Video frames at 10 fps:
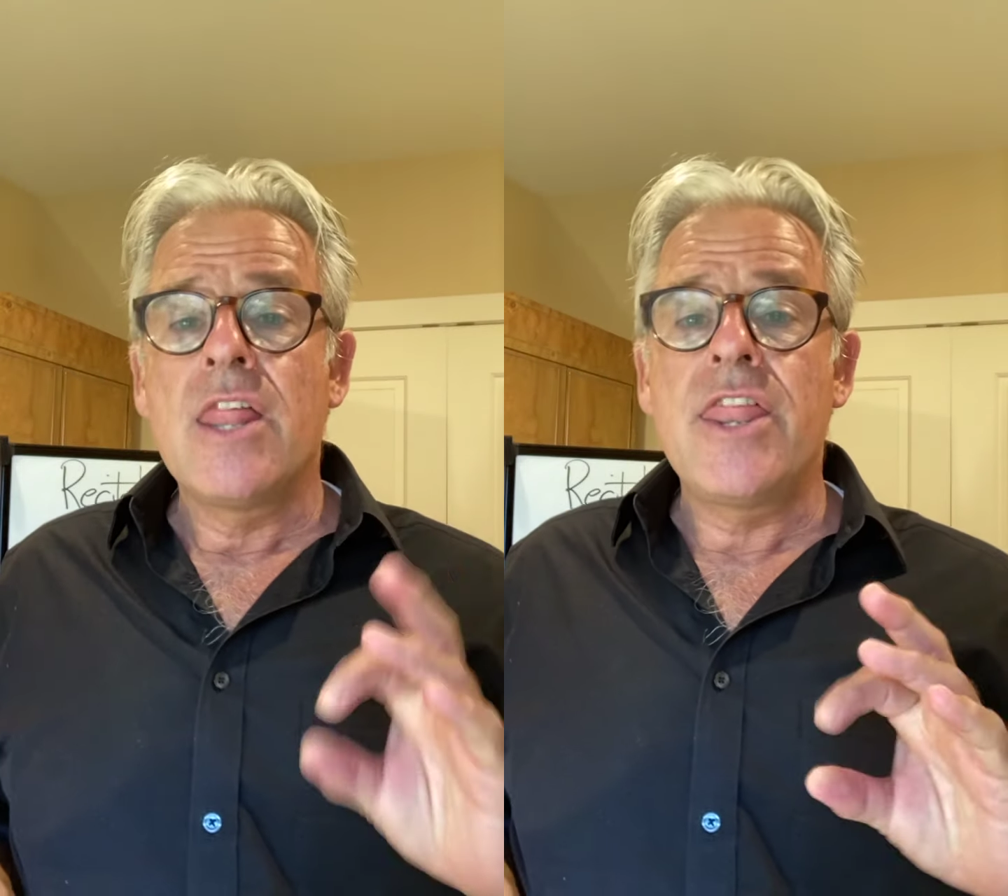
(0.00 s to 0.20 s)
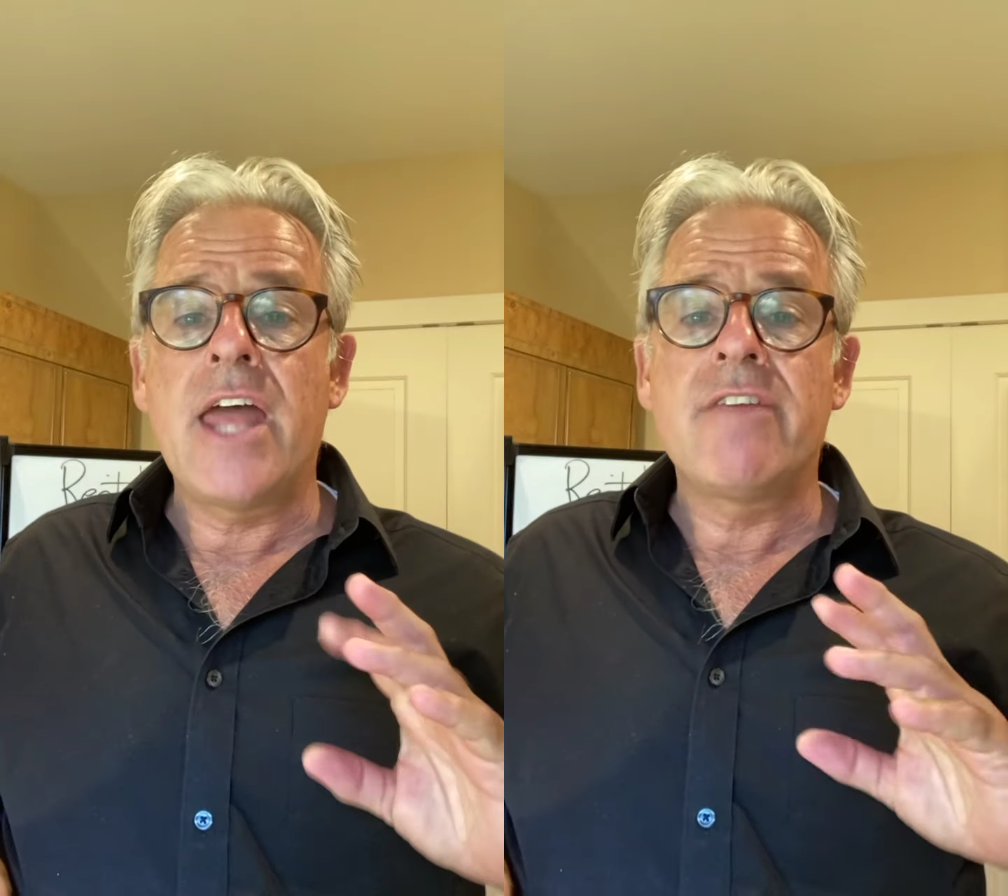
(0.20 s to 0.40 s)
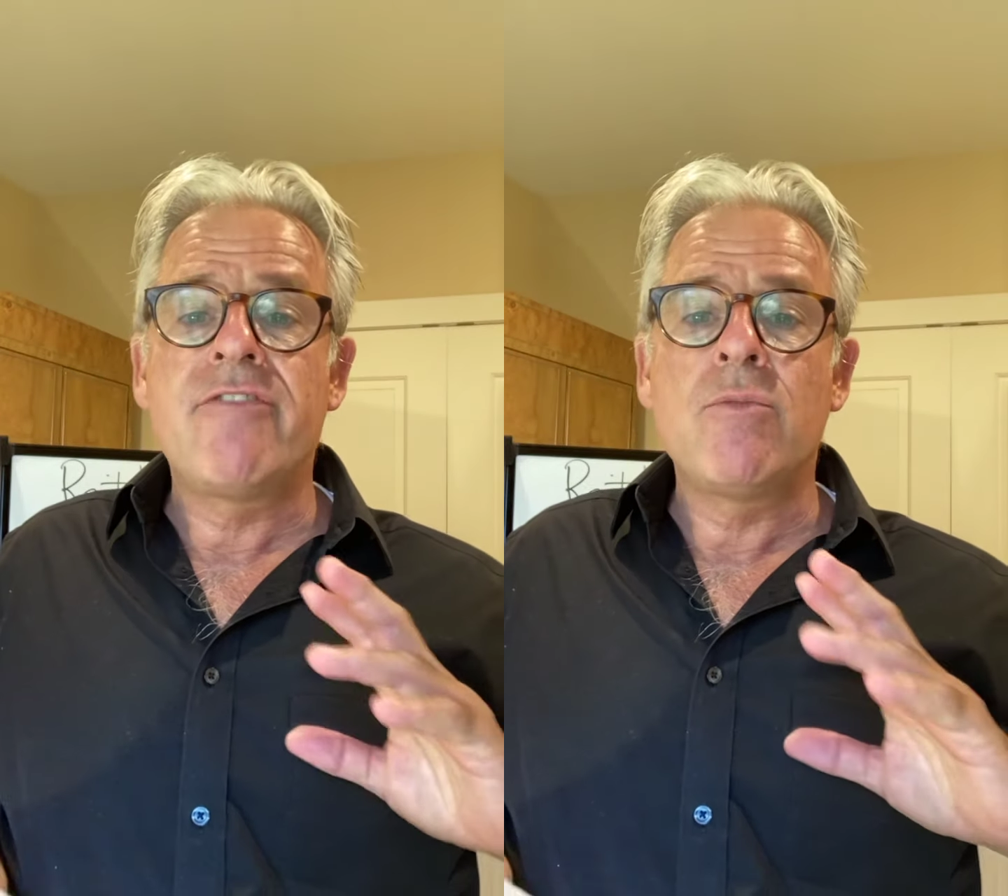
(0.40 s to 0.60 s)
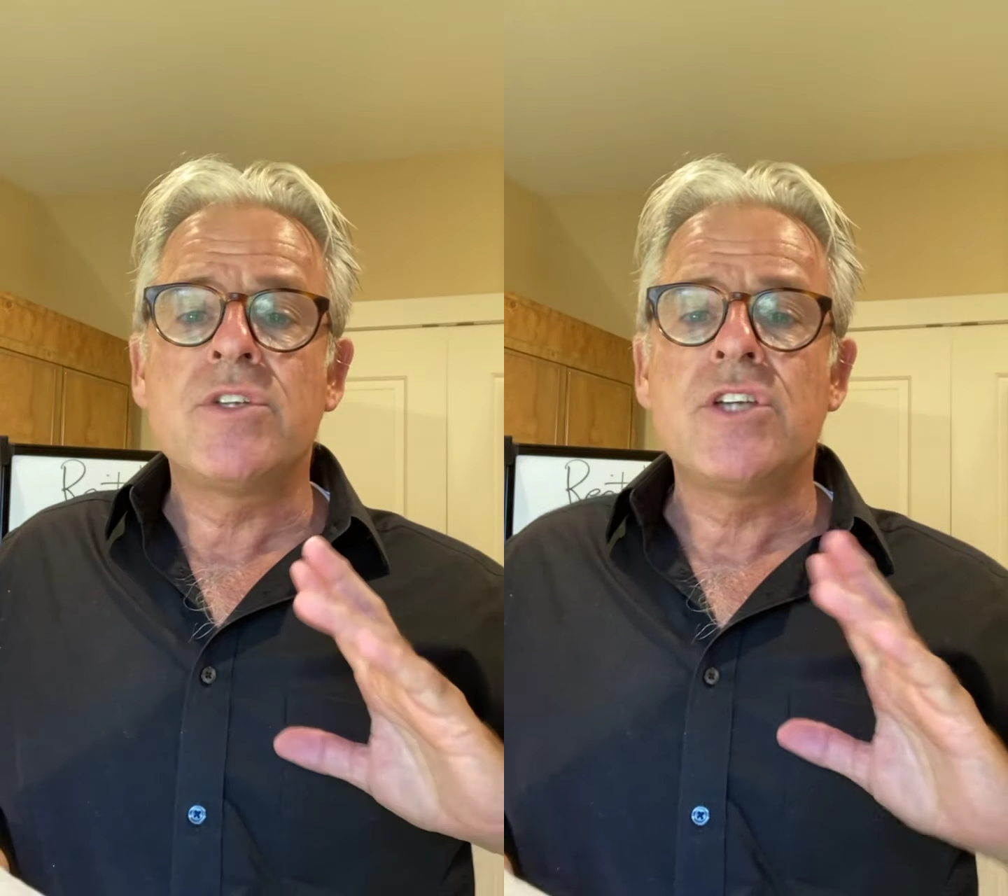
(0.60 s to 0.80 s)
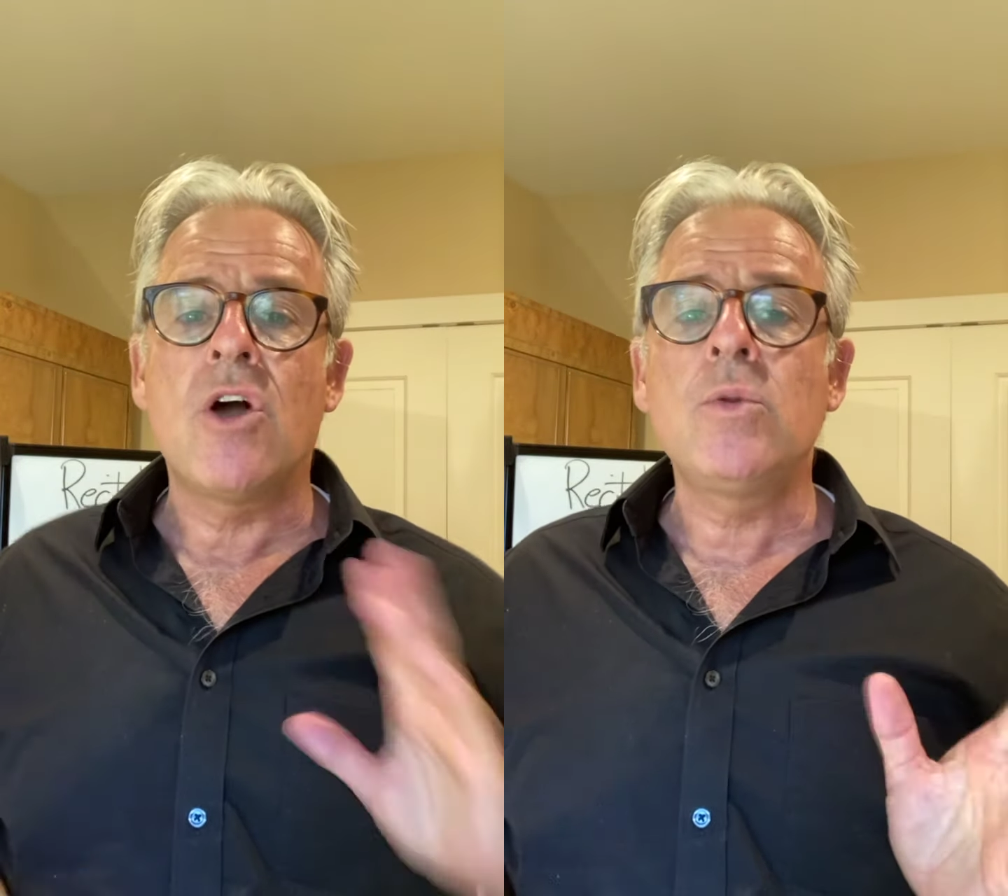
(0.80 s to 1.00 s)
that if it
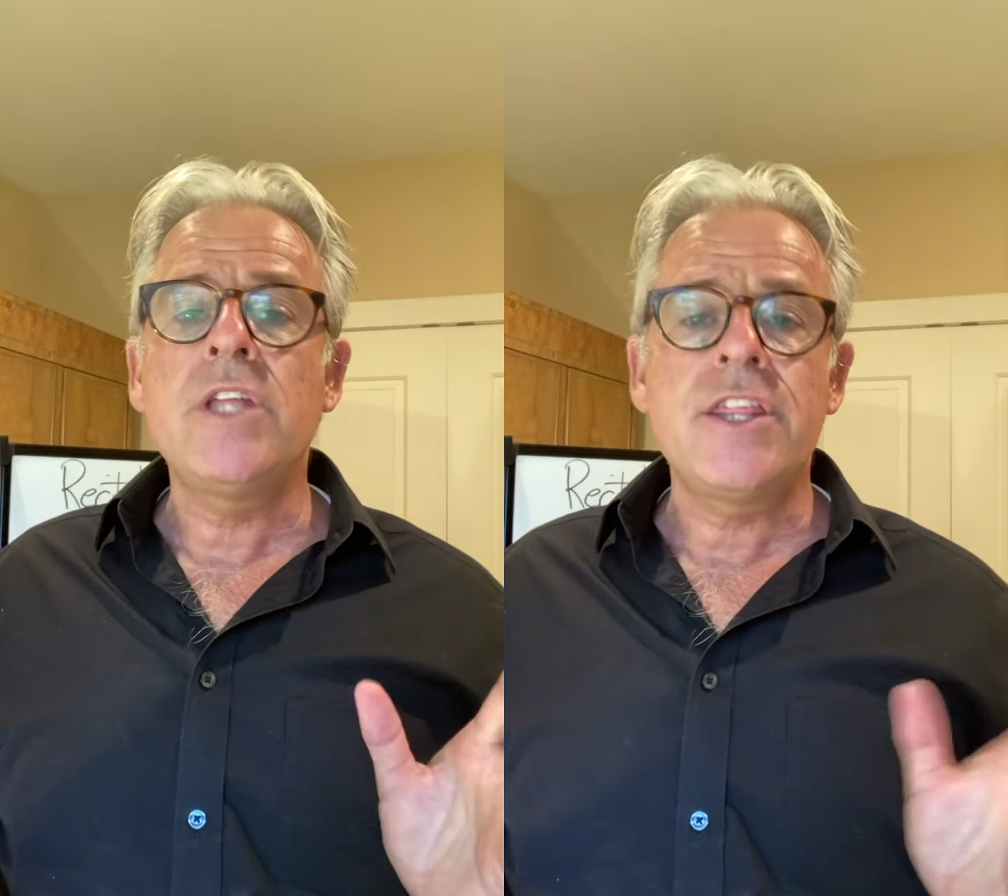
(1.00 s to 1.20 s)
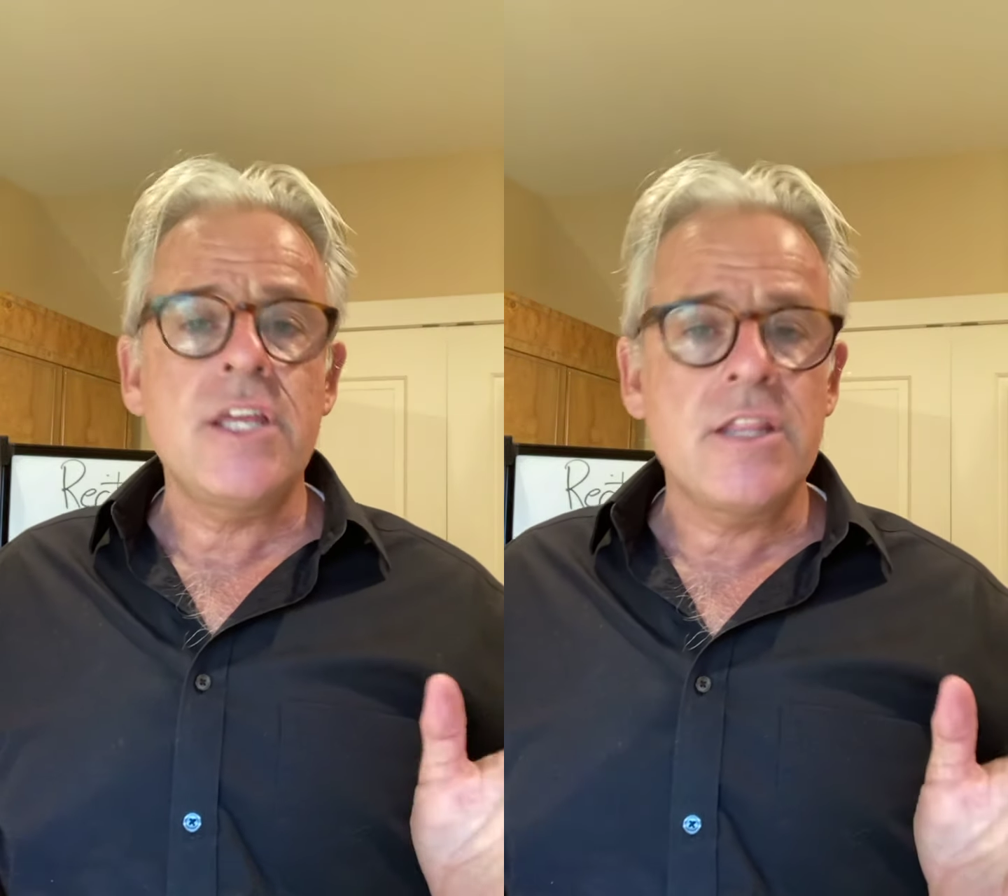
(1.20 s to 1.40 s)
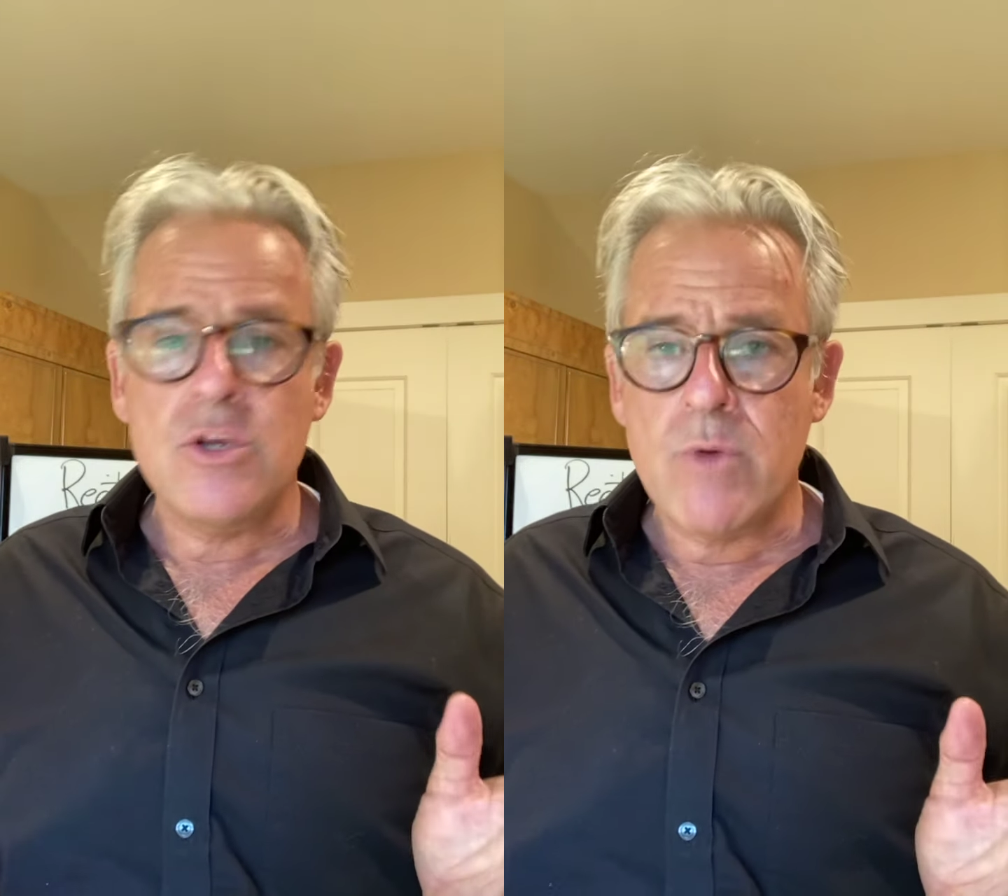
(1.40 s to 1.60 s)
was the only thing that